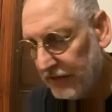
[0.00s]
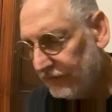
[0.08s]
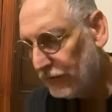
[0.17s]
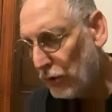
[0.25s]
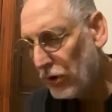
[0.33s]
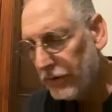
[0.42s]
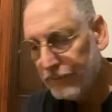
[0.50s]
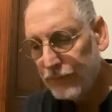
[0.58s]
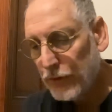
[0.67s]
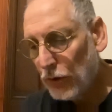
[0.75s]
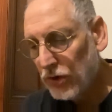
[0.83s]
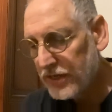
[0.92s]
for
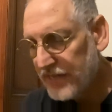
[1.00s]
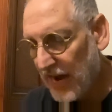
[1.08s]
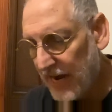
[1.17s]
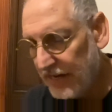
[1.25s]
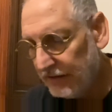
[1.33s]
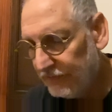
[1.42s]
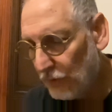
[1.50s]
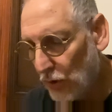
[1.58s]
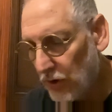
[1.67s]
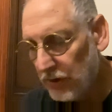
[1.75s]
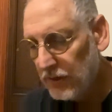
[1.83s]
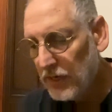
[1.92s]
or dying for.